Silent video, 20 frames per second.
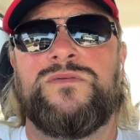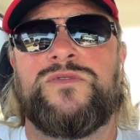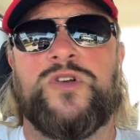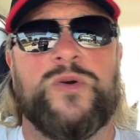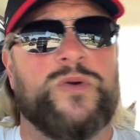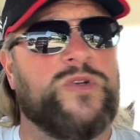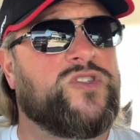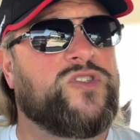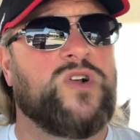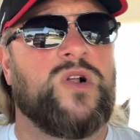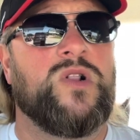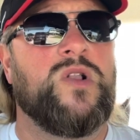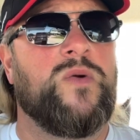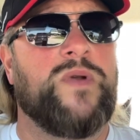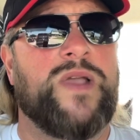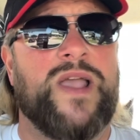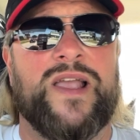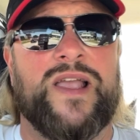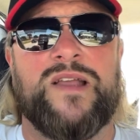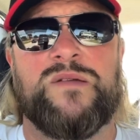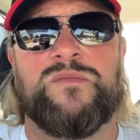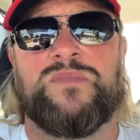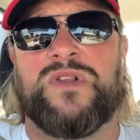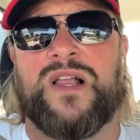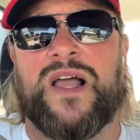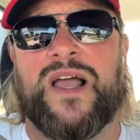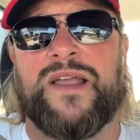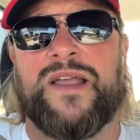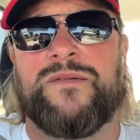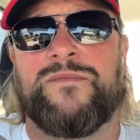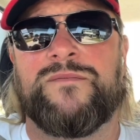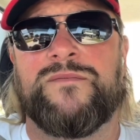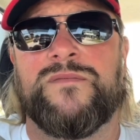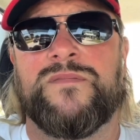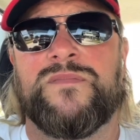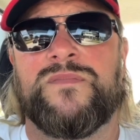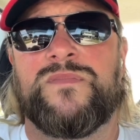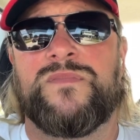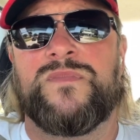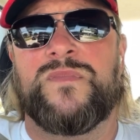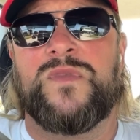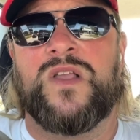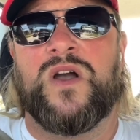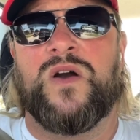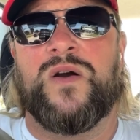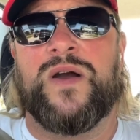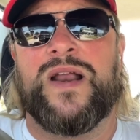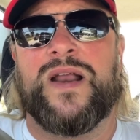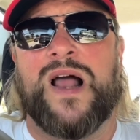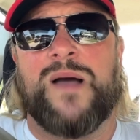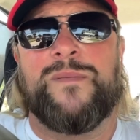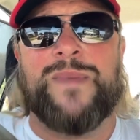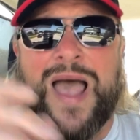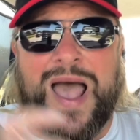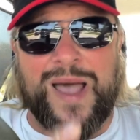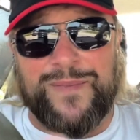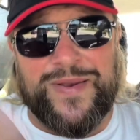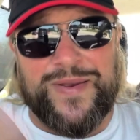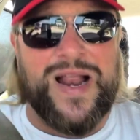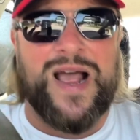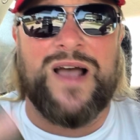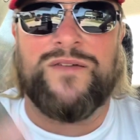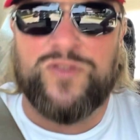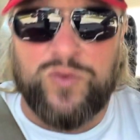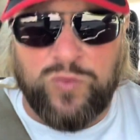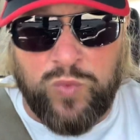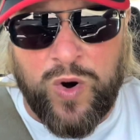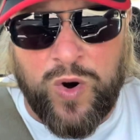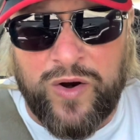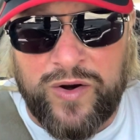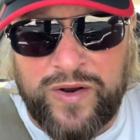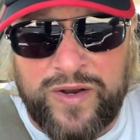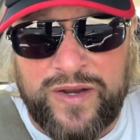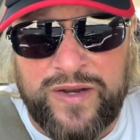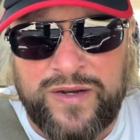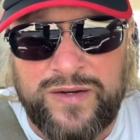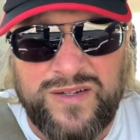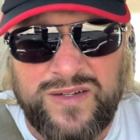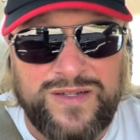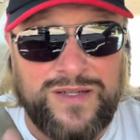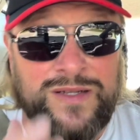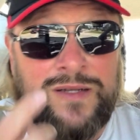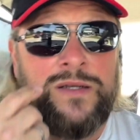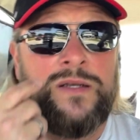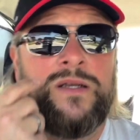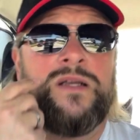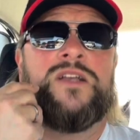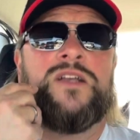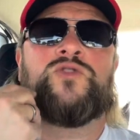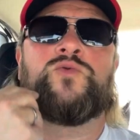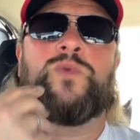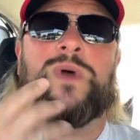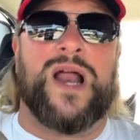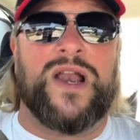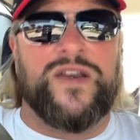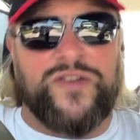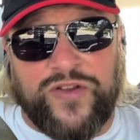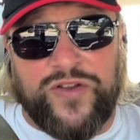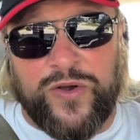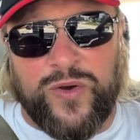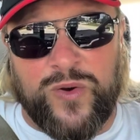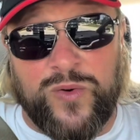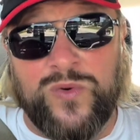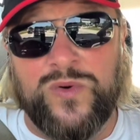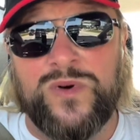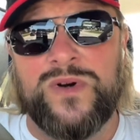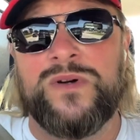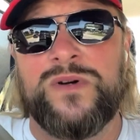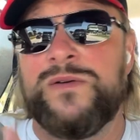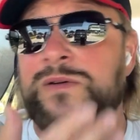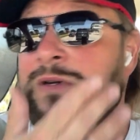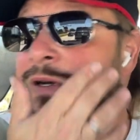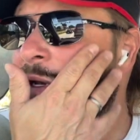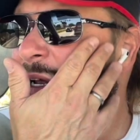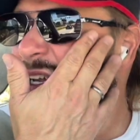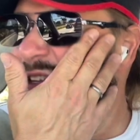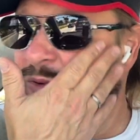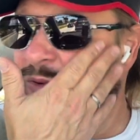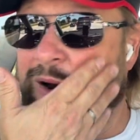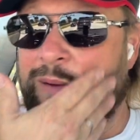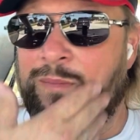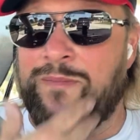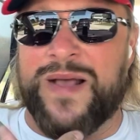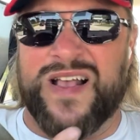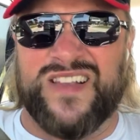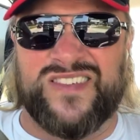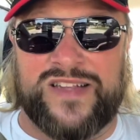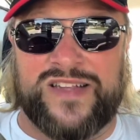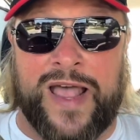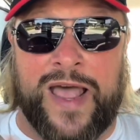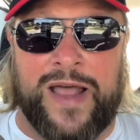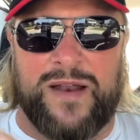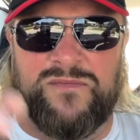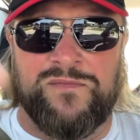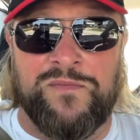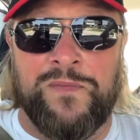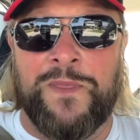to a solo gig and play. All right, I'm happy to have the work. It's what I do. It's what I'm best at.